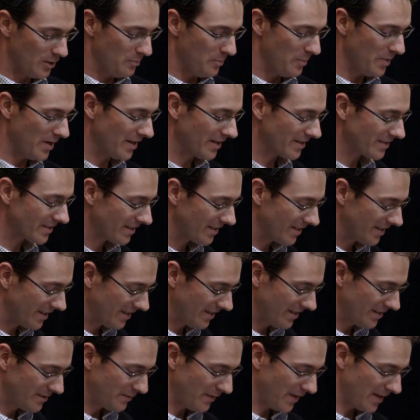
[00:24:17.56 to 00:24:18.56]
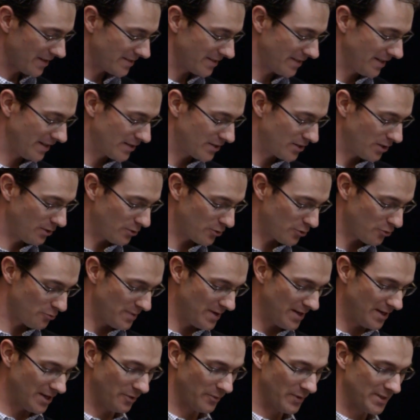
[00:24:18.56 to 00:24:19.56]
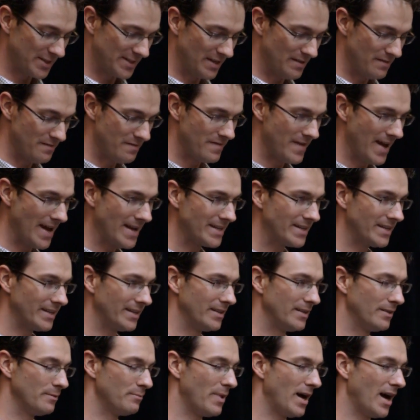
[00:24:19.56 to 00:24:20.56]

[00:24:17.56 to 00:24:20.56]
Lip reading: But it's fascinating. Social media was invented